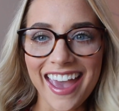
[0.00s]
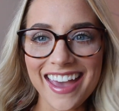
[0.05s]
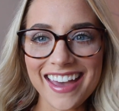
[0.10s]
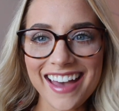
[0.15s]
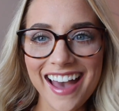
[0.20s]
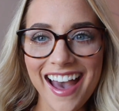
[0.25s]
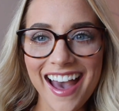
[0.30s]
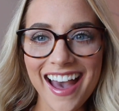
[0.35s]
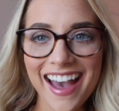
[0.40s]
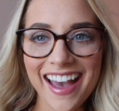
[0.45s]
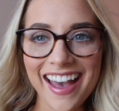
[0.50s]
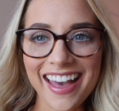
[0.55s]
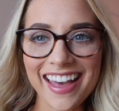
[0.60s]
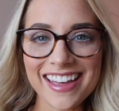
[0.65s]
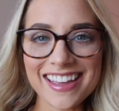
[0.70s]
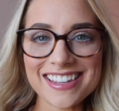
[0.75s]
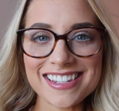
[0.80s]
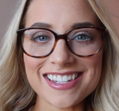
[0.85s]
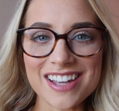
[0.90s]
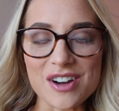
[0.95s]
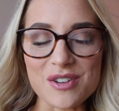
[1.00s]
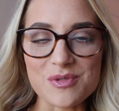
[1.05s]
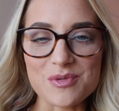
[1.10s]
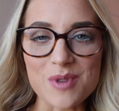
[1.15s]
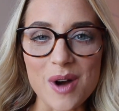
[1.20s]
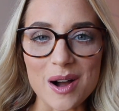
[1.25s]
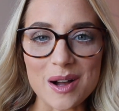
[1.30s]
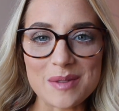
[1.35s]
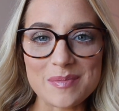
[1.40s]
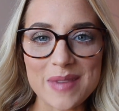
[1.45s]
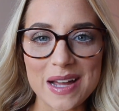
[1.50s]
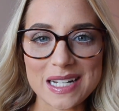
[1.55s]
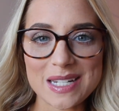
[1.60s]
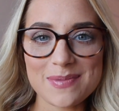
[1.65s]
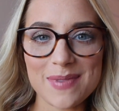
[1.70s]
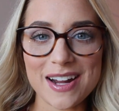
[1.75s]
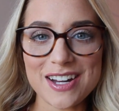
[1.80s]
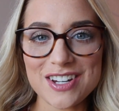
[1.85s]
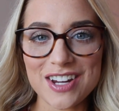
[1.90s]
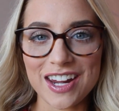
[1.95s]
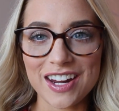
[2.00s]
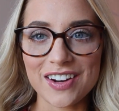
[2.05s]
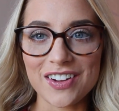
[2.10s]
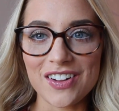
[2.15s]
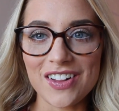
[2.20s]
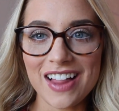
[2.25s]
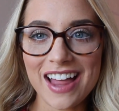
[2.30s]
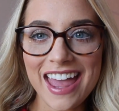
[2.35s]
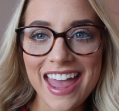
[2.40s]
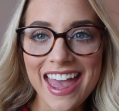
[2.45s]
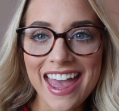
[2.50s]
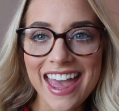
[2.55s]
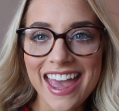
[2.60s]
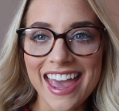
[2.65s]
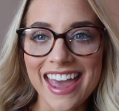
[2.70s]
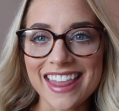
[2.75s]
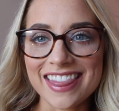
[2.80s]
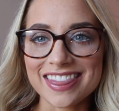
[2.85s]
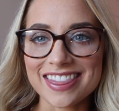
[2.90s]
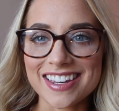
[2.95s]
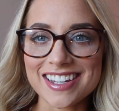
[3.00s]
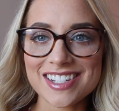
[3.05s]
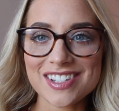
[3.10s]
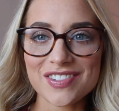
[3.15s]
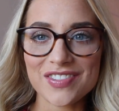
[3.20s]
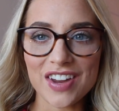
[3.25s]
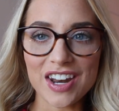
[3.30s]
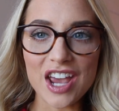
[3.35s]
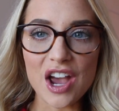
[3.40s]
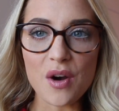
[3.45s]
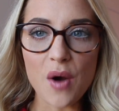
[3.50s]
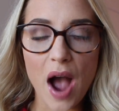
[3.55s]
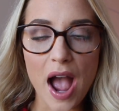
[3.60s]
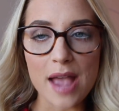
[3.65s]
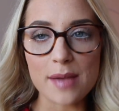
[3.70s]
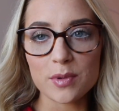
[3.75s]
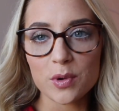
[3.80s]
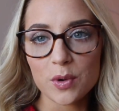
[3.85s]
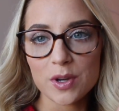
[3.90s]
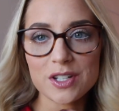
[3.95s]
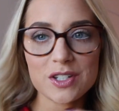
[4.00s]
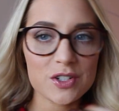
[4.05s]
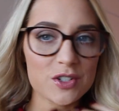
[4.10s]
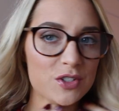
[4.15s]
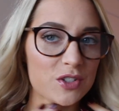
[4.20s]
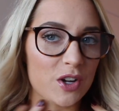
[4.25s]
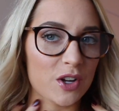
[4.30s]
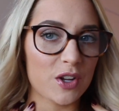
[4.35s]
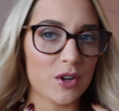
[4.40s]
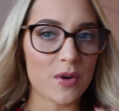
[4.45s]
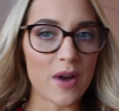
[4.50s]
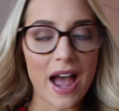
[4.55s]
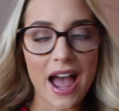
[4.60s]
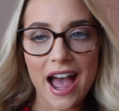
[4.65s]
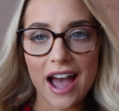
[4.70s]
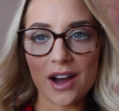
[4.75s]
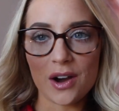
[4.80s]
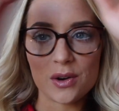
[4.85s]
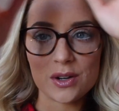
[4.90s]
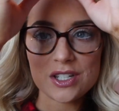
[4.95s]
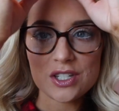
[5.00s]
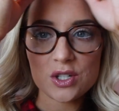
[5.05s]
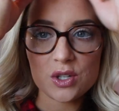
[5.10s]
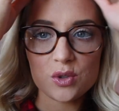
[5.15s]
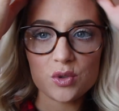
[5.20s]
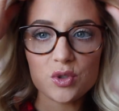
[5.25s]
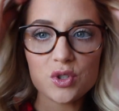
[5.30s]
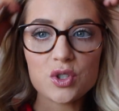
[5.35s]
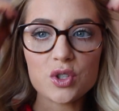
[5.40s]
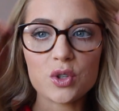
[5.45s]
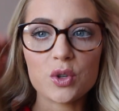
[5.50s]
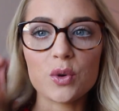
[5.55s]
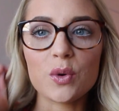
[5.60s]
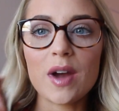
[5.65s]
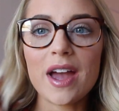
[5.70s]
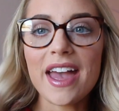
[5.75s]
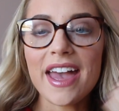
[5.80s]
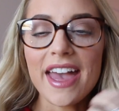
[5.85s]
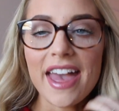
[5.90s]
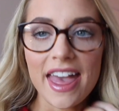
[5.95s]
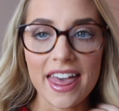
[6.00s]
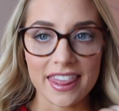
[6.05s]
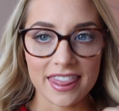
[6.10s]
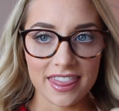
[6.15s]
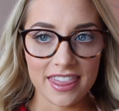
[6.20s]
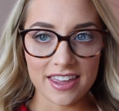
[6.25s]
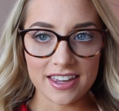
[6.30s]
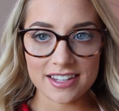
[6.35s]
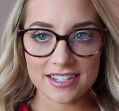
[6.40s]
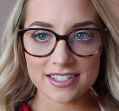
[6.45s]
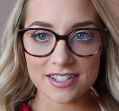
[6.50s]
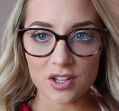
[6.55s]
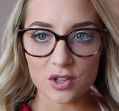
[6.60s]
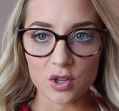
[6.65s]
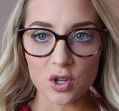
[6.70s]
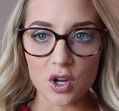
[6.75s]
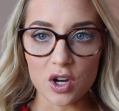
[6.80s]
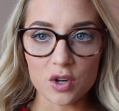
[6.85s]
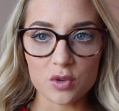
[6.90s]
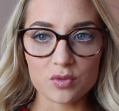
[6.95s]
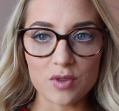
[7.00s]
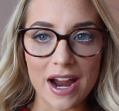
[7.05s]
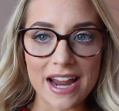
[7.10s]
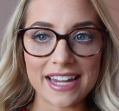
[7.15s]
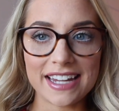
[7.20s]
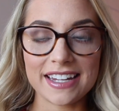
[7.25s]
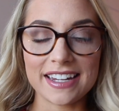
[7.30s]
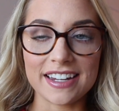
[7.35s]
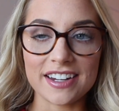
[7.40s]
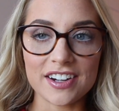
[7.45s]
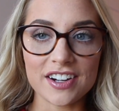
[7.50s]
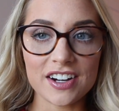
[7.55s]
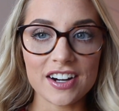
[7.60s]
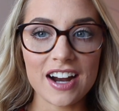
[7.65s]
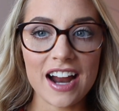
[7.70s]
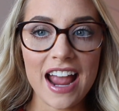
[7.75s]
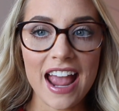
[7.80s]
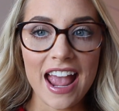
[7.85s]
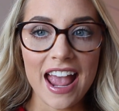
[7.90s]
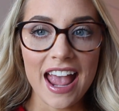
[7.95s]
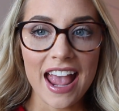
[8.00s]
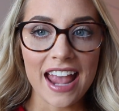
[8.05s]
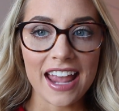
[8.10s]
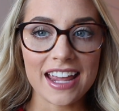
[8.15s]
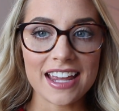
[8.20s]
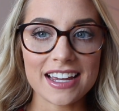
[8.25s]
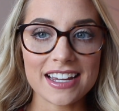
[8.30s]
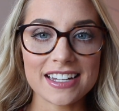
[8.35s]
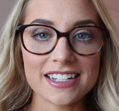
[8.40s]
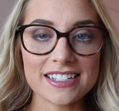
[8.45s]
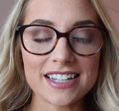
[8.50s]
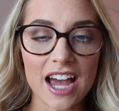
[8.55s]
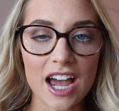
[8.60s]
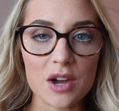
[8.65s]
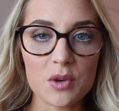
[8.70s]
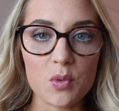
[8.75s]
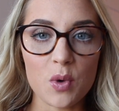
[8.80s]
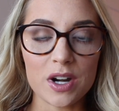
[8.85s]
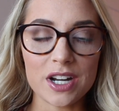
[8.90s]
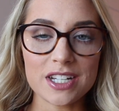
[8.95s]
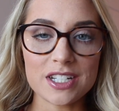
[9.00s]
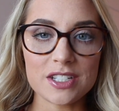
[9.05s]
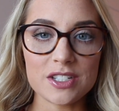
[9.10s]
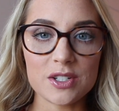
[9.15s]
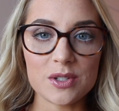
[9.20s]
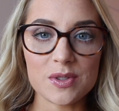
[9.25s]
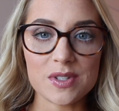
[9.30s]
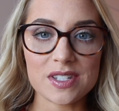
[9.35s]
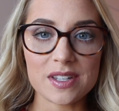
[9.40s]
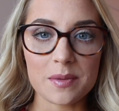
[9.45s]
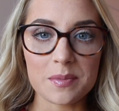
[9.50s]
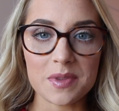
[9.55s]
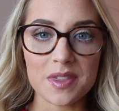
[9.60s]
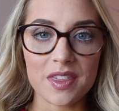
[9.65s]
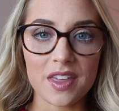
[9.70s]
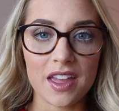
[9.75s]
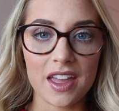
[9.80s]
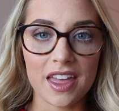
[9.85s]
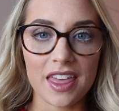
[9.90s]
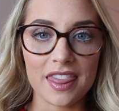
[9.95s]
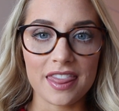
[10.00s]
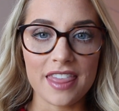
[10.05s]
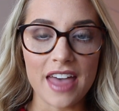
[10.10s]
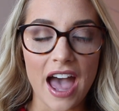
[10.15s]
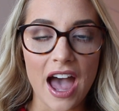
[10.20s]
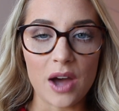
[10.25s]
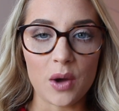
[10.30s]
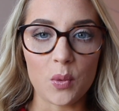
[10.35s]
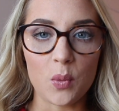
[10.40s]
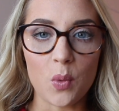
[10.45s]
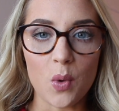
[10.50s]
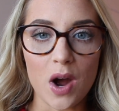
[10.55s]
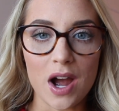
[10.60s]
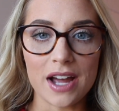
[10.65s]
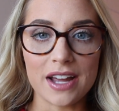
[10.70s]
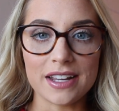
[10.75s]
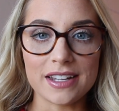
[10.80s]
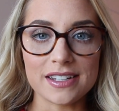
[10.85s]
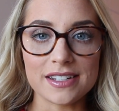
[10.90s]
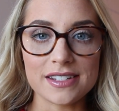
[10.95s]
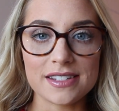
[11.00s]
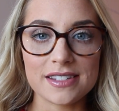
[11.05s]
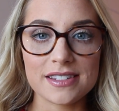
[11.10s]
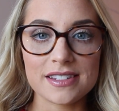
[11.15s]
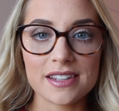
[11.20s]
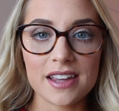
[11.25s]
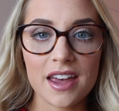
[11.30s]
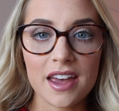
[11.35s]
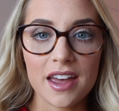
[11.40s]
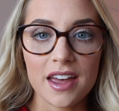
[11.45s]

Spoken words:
guys, welcome back to my channel. In this video, I'm going to show you how to do this look right here. And I wanted to do something that was